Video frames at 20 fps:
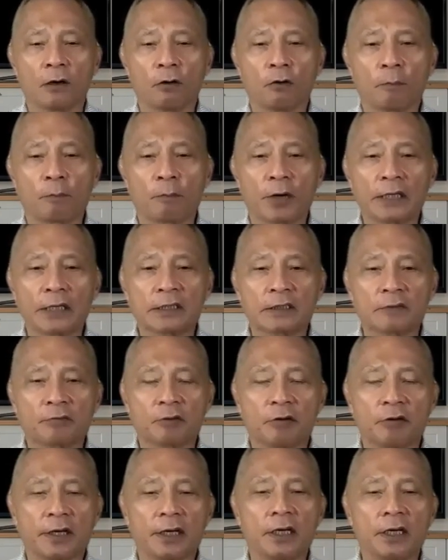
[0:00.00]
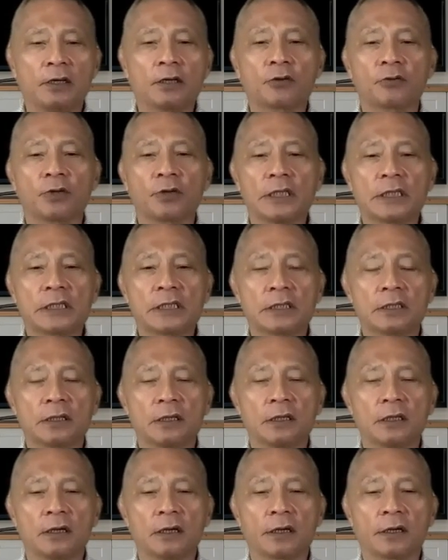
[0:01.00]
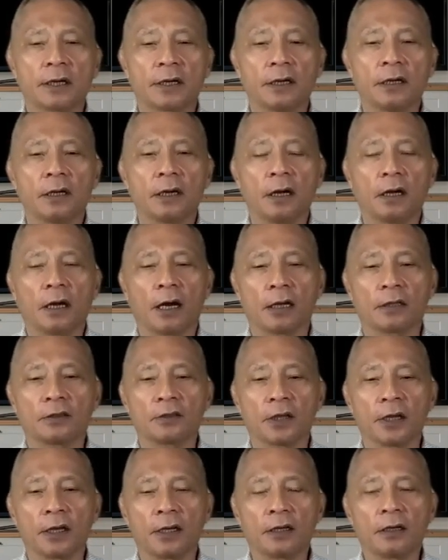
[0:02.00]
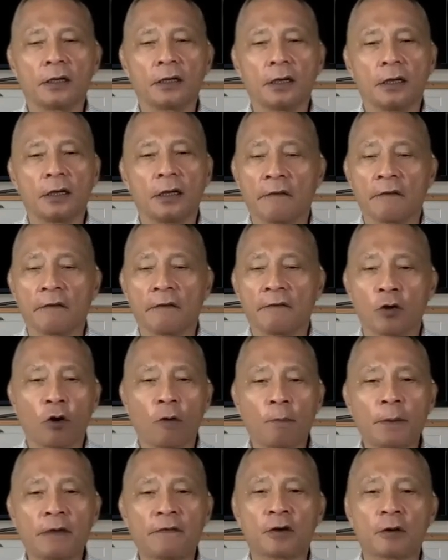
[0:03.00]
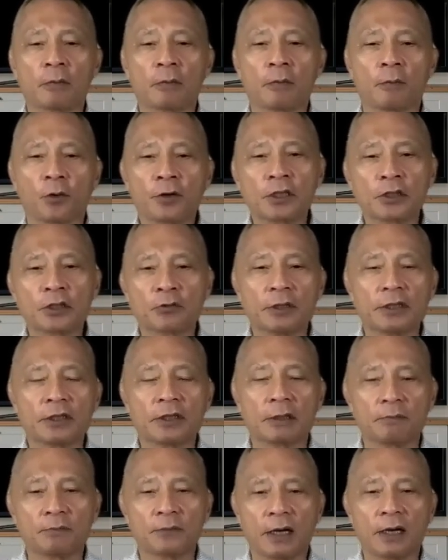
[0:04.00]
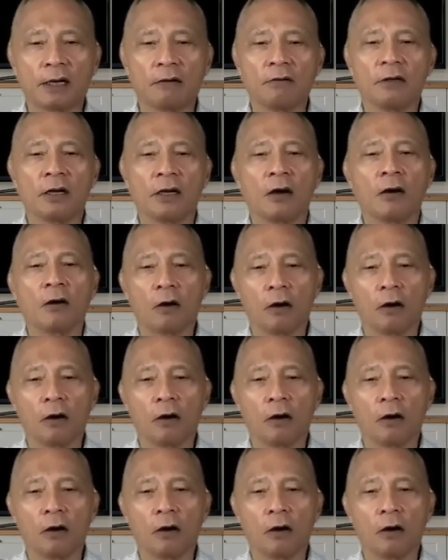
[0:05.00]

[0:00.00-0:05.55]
For prices will increase. Okay. And then you're hoping for the mortgage rate come down.